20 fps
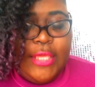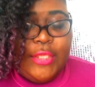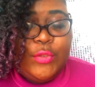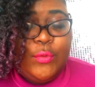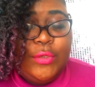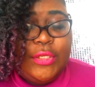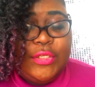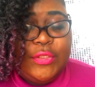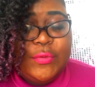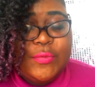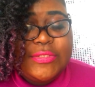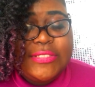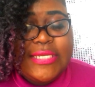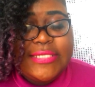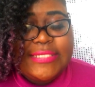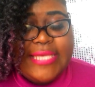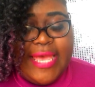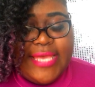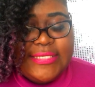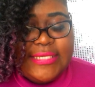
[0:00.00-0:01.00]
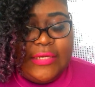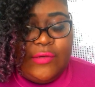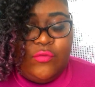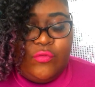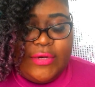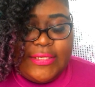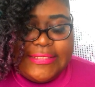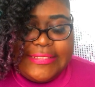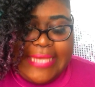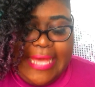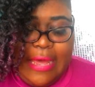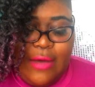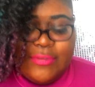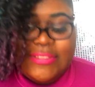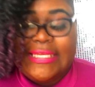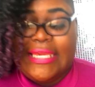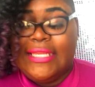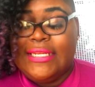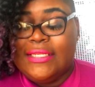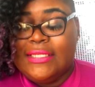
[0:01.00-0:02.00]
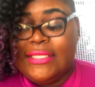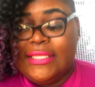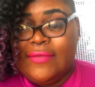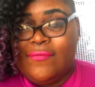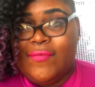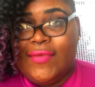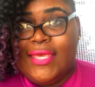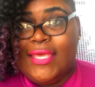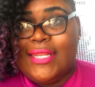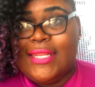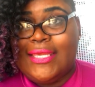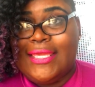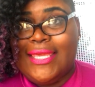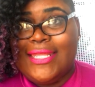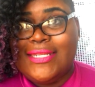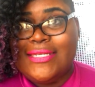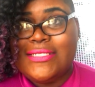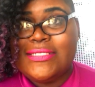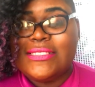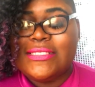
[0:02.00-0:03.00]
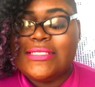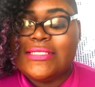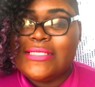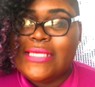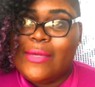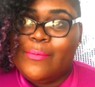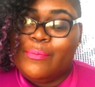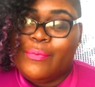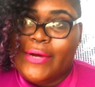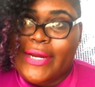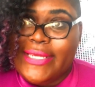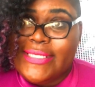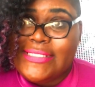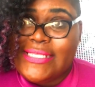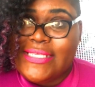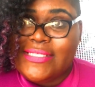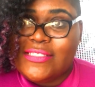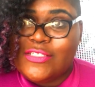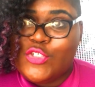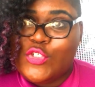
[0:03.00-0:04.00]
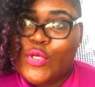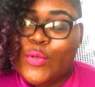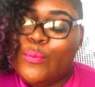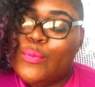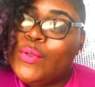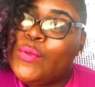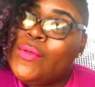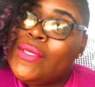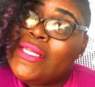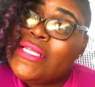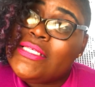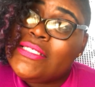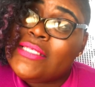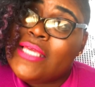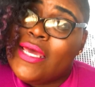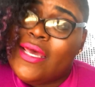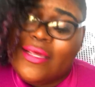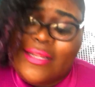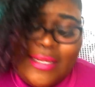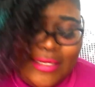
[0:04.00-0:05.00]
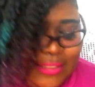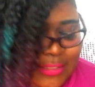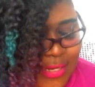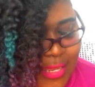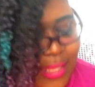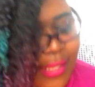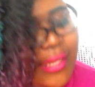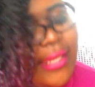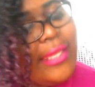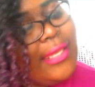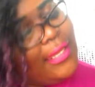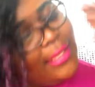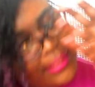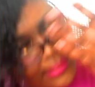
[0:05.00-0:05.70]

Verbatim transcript: You can use this as a rinse out and a leave in. Again, it is the same price as the shampoo. It is not ninety nine.